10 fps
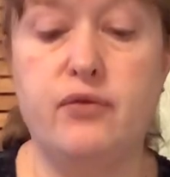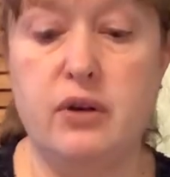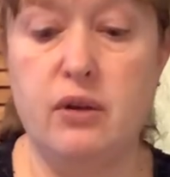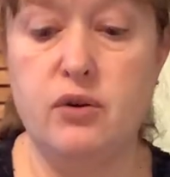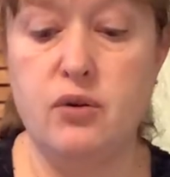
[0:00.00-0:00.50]

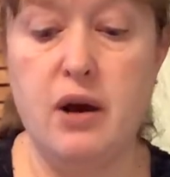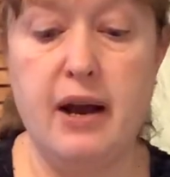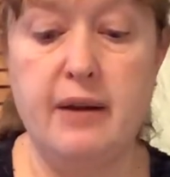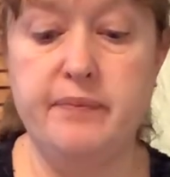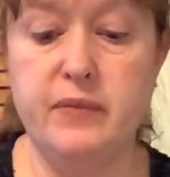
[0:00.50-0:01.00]

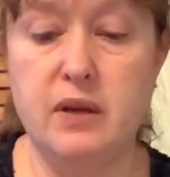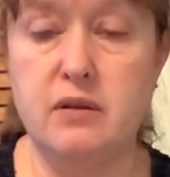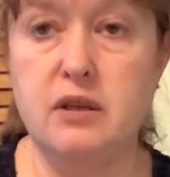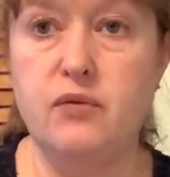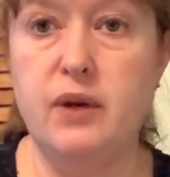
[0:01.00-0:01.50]
try and
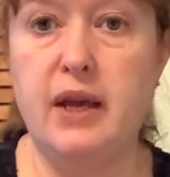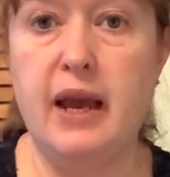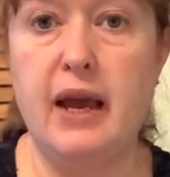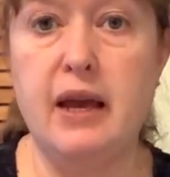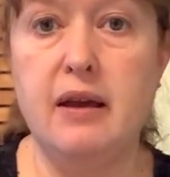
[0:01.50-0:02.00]
see if we
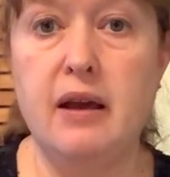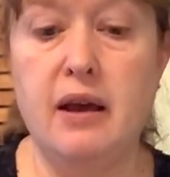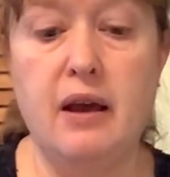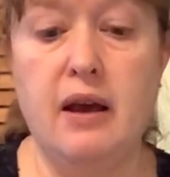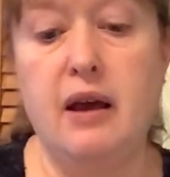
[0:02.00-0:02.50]
can.
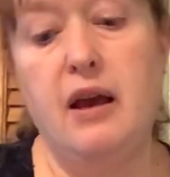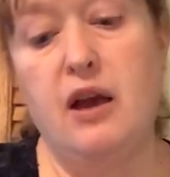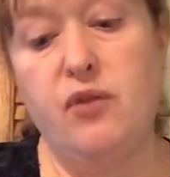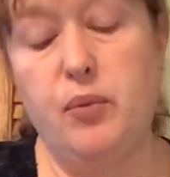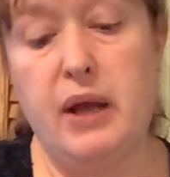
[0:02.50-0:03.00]

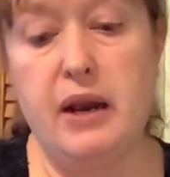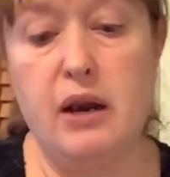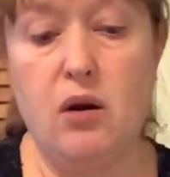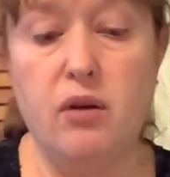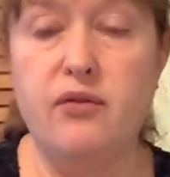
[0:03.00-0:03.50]
If we plant it
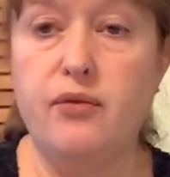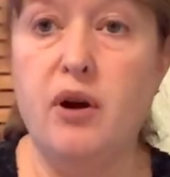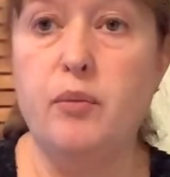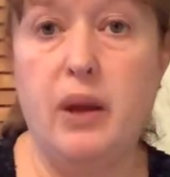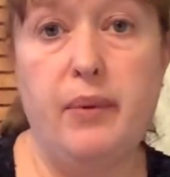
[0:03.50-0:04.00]
out at the
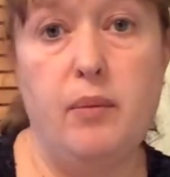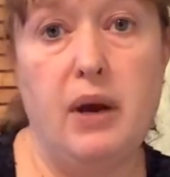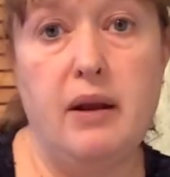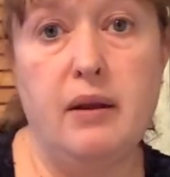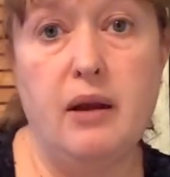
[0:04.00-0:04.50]
farm, maybe
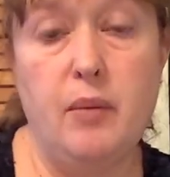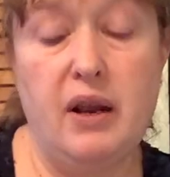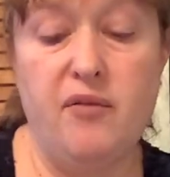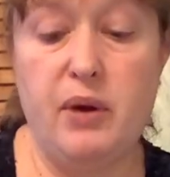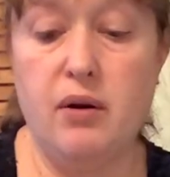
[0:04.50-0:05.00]
I might
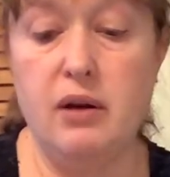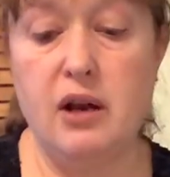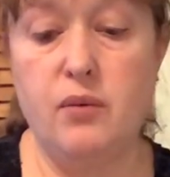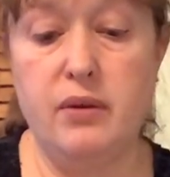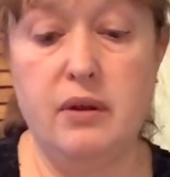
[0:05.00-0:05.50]
have better
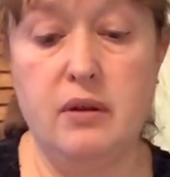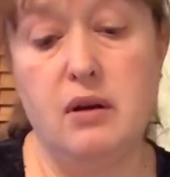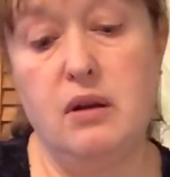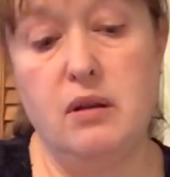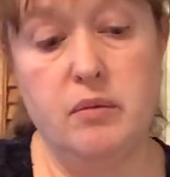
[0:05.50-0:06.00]
luck with it
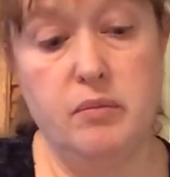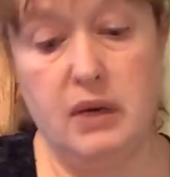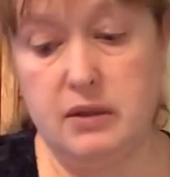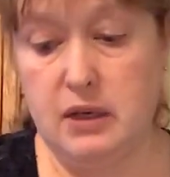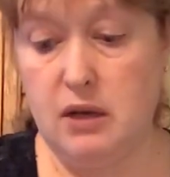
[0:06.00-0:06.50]
than in
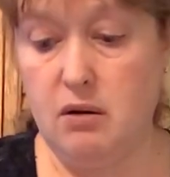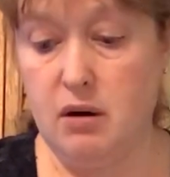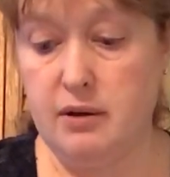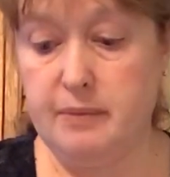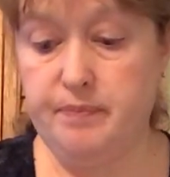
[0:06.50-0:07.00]
my city
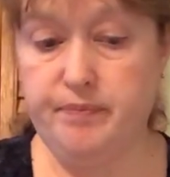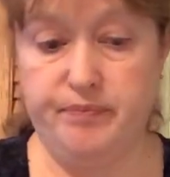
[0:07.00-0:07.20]
garden.